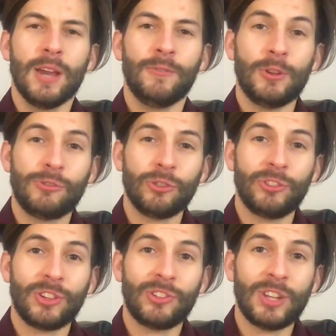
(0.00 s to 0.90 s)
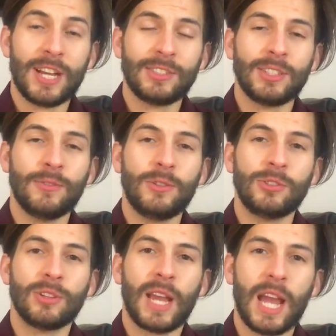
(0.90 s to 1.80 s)
future success and
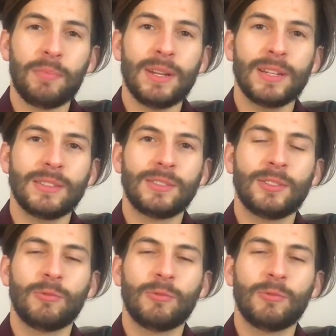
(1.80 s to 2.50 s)
future happiness,